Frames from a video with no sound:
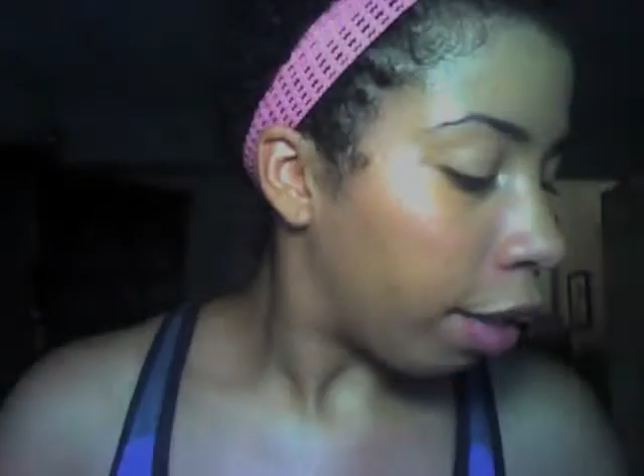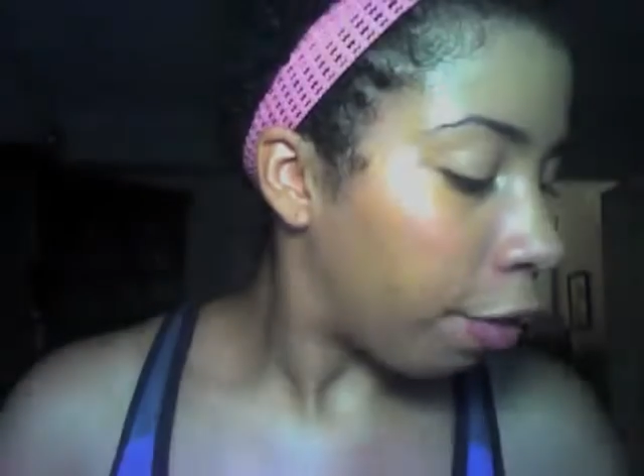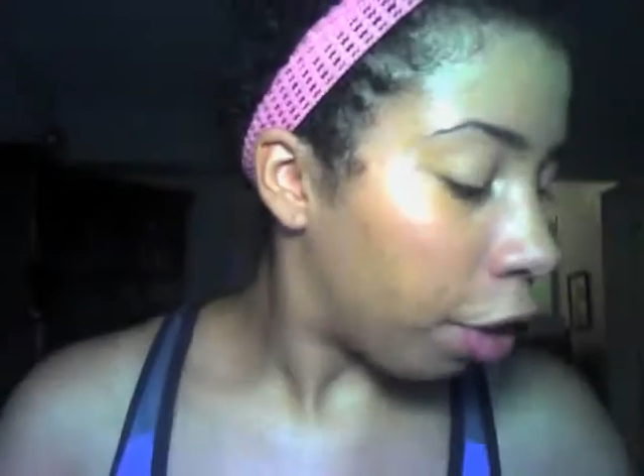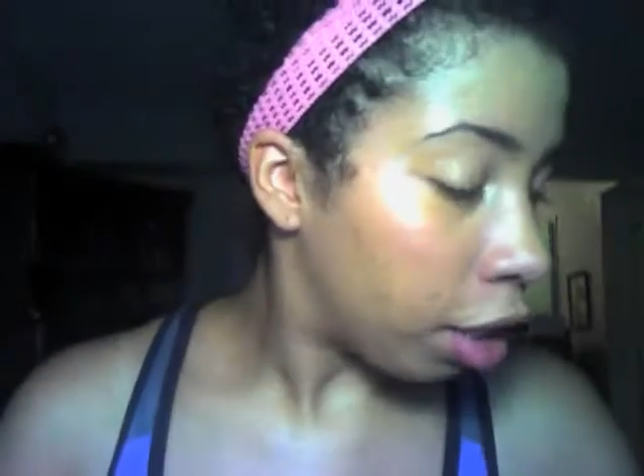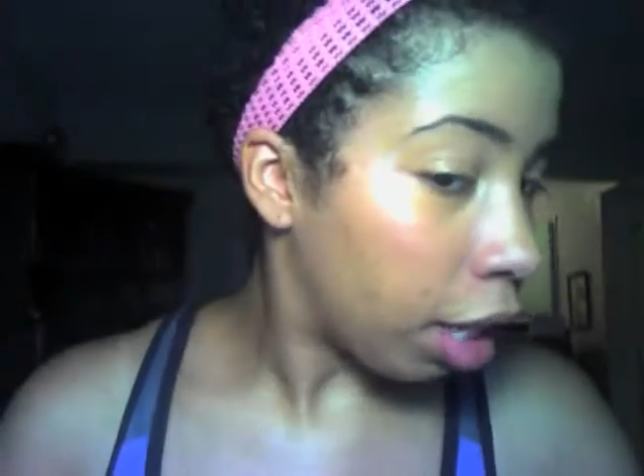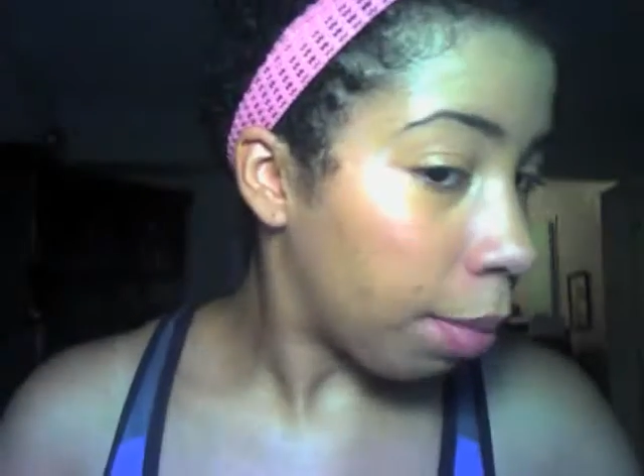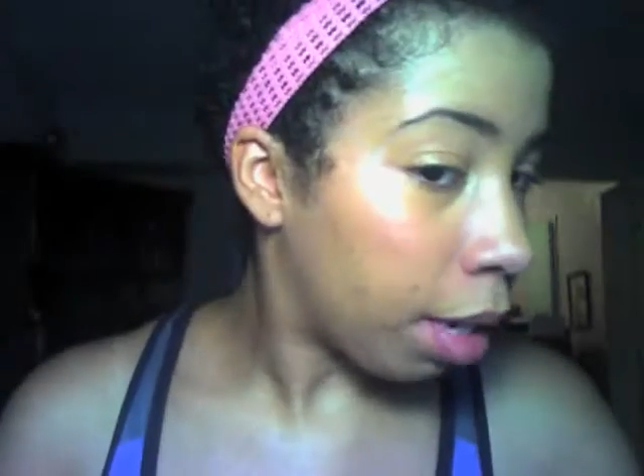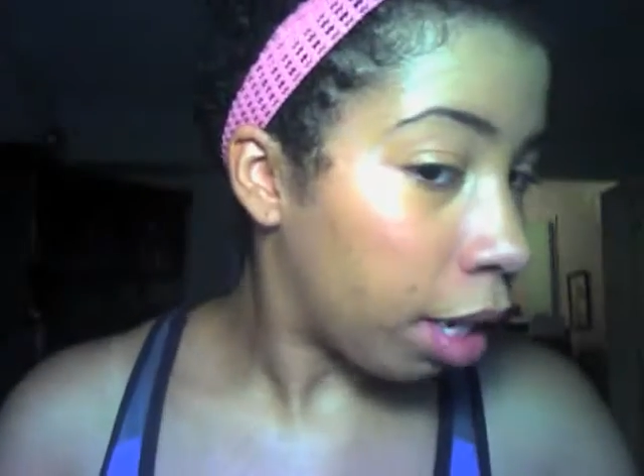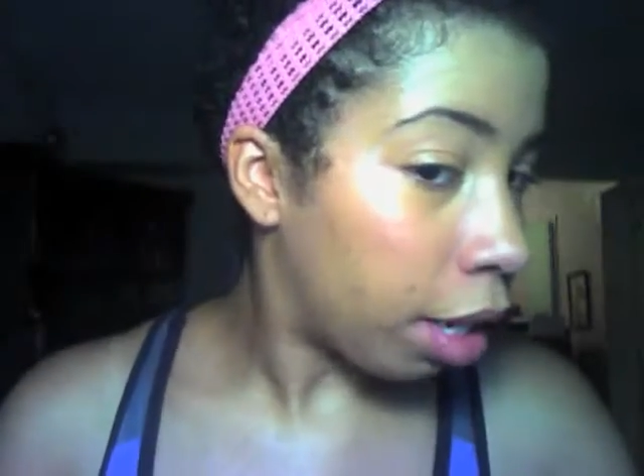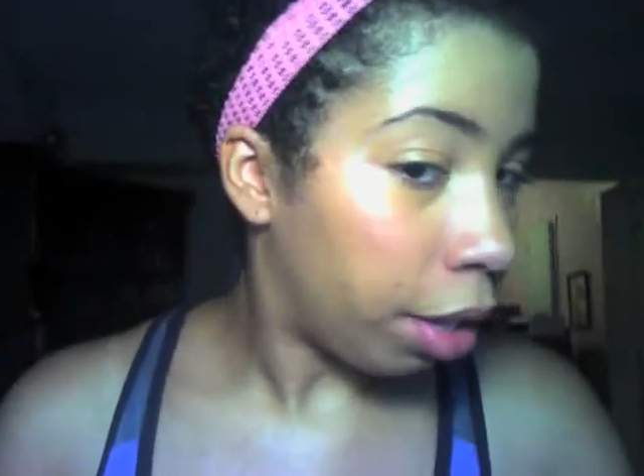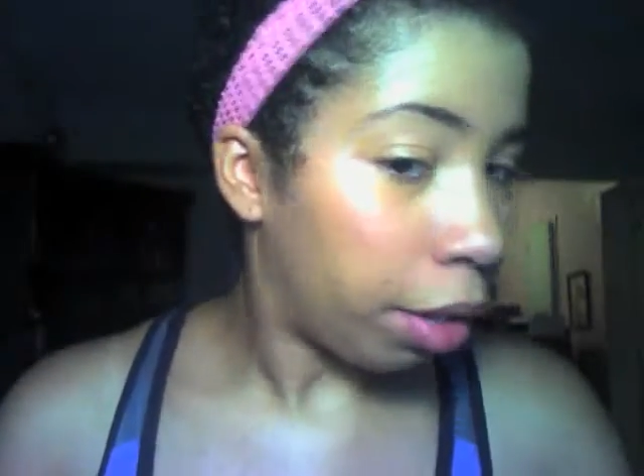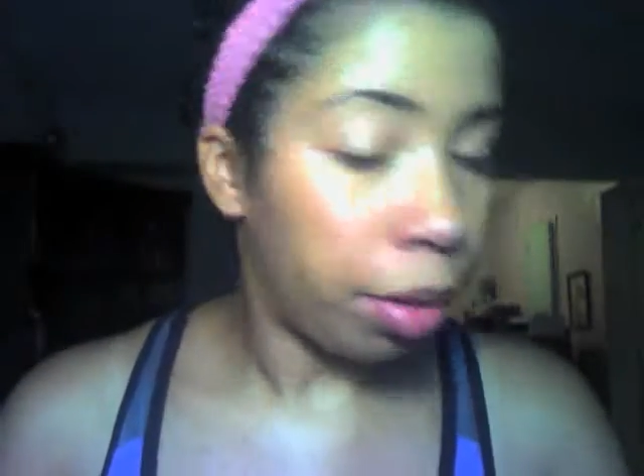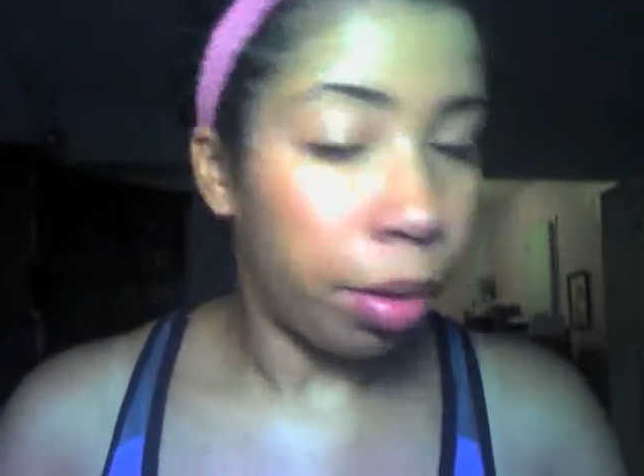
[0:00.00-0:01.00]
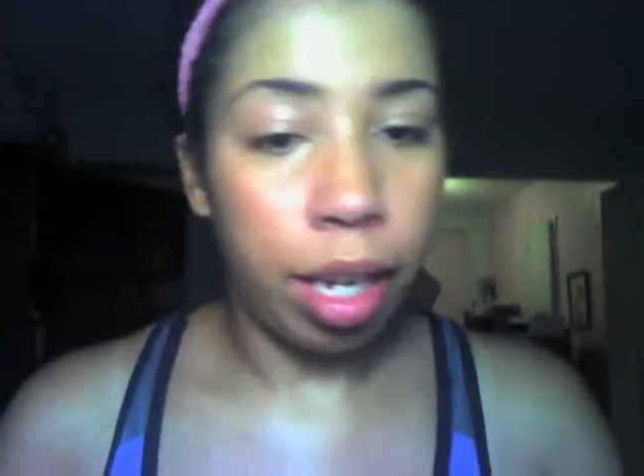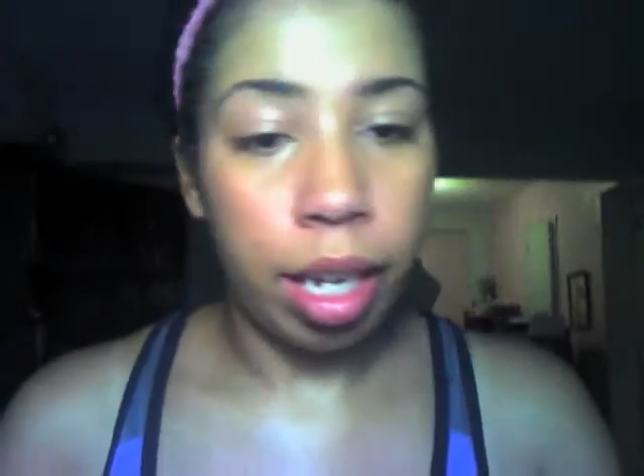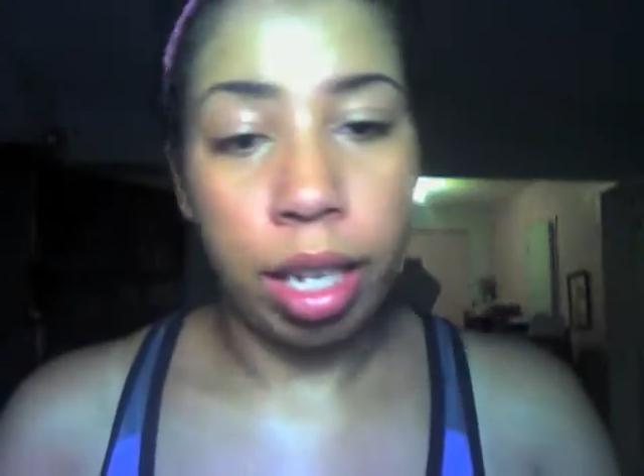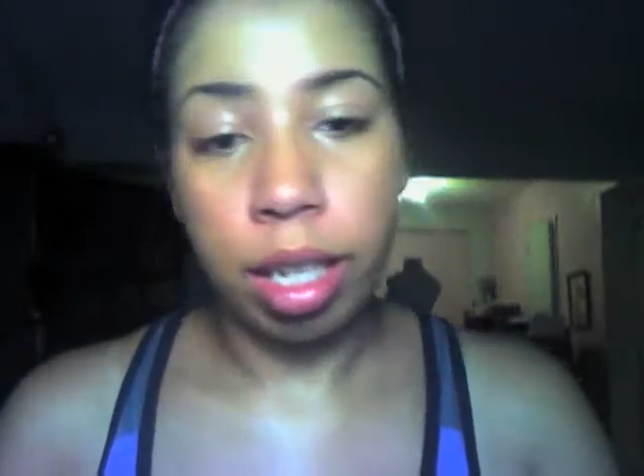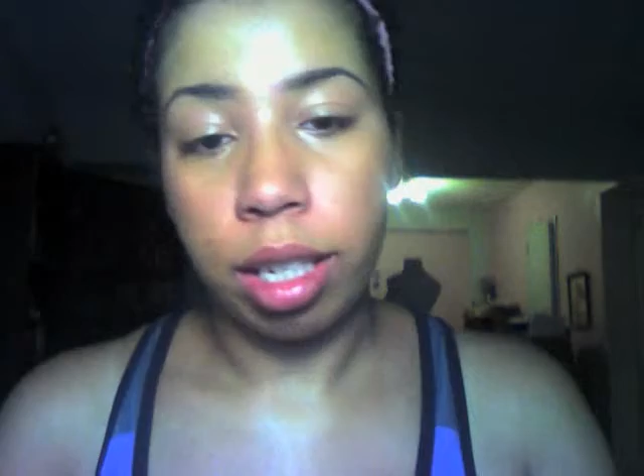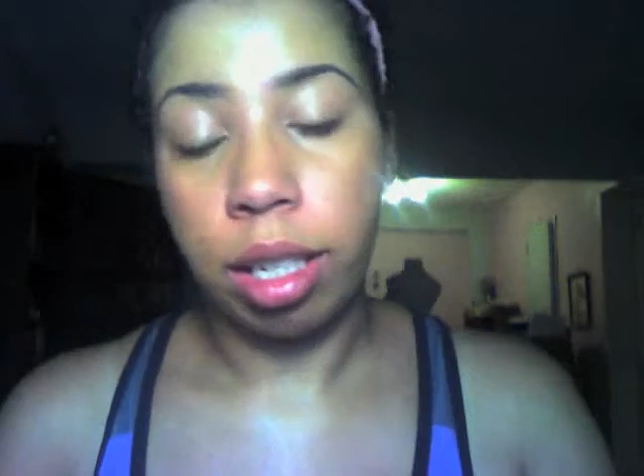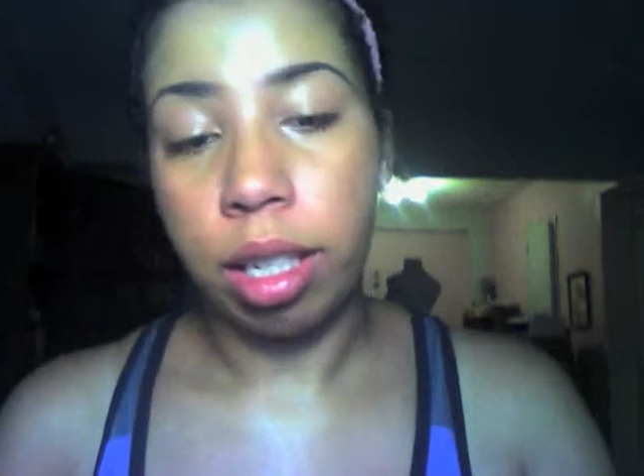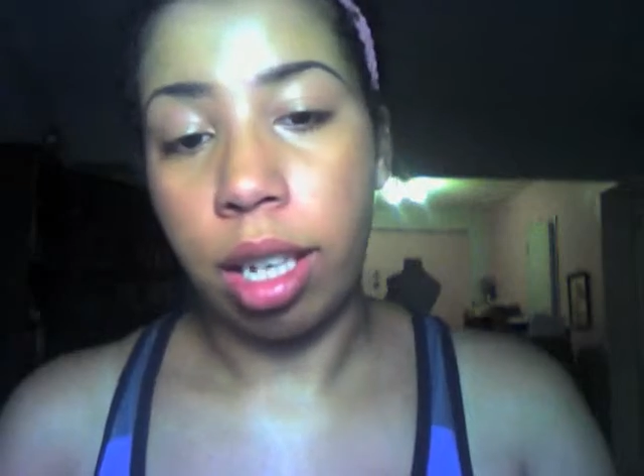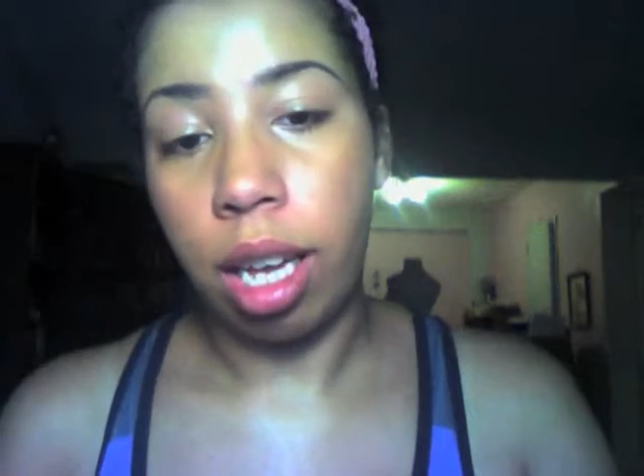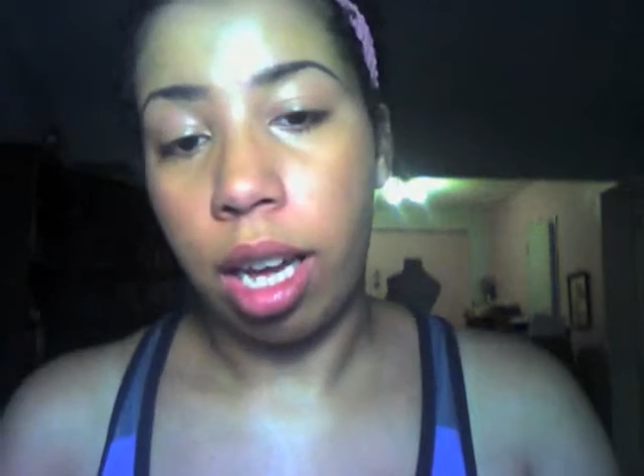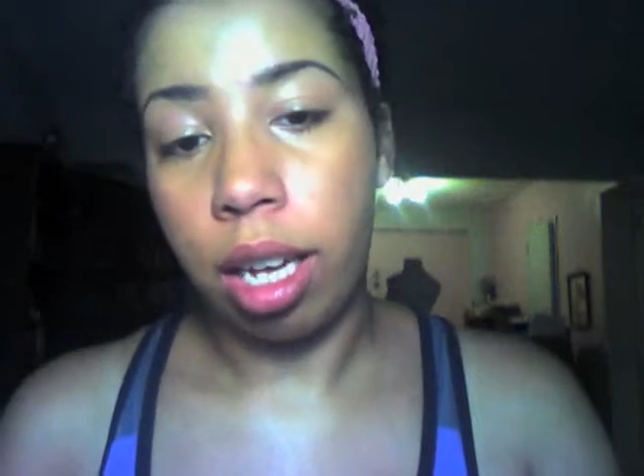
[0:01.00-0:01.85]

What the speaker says: the first thing I'm gonna do is,